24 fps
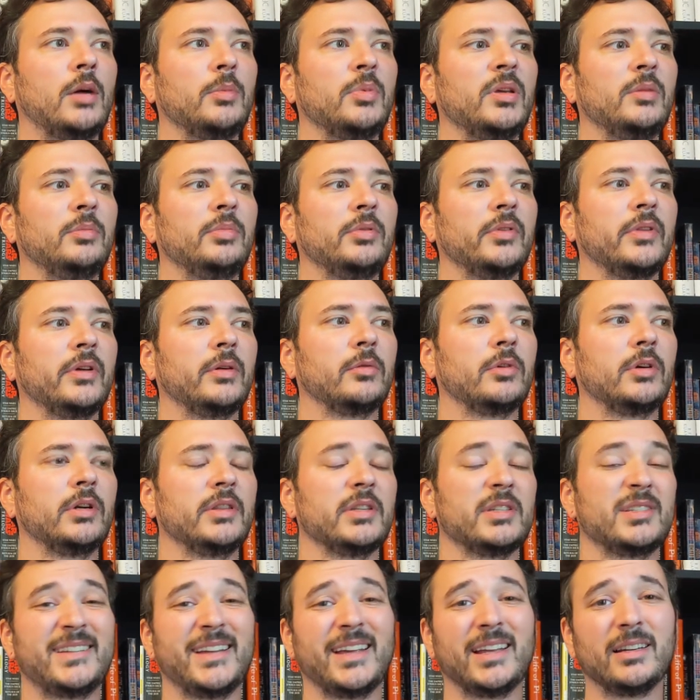people that were in the
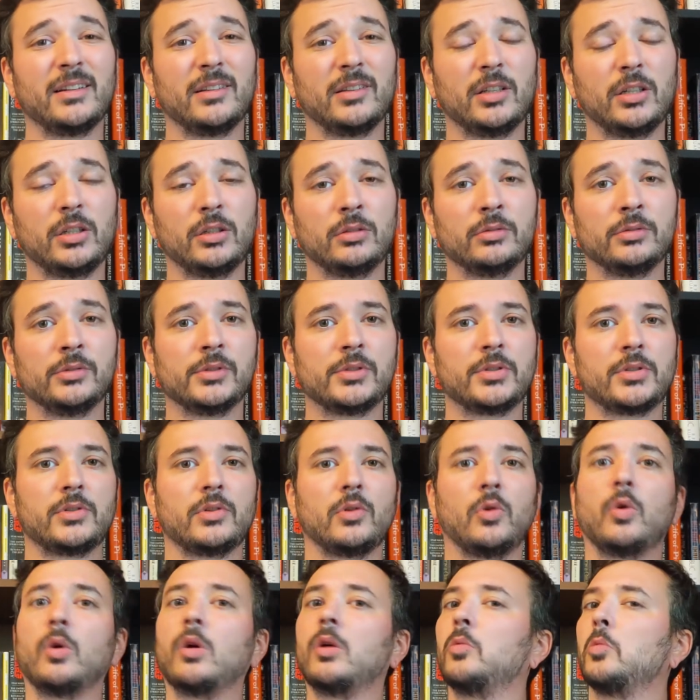standalones
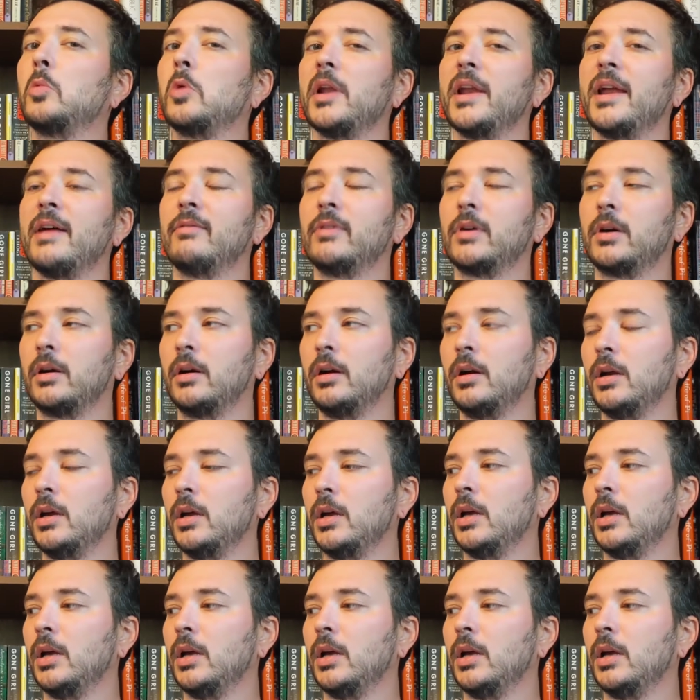or whatever.